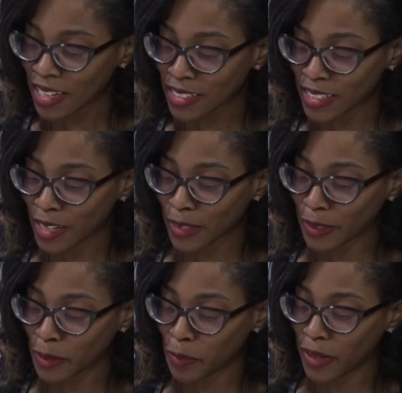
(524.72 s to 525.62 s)
us a
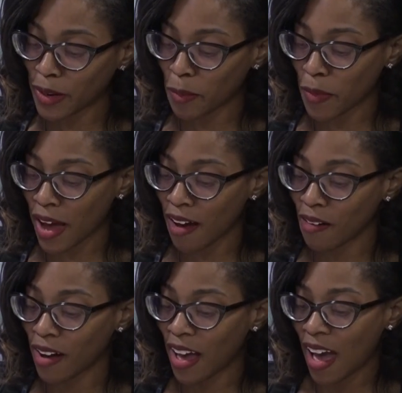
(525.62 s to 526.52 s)
little bit
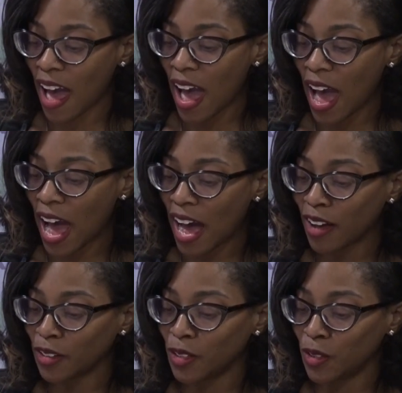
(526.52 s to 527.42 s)
about
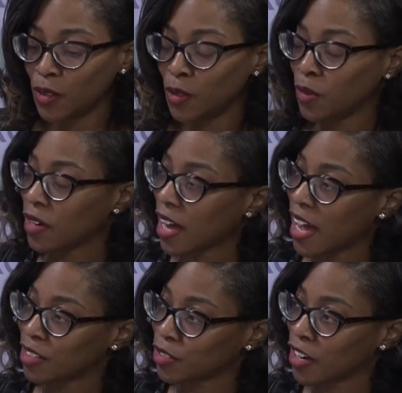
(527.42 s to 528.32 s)
how you
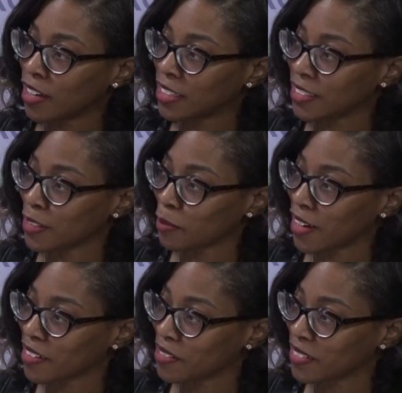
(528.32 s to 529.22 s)
got drawn into the
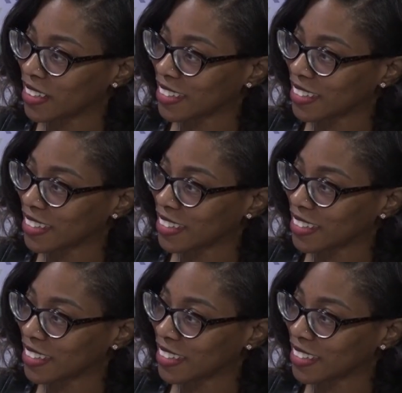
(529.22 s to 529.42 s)
medical field.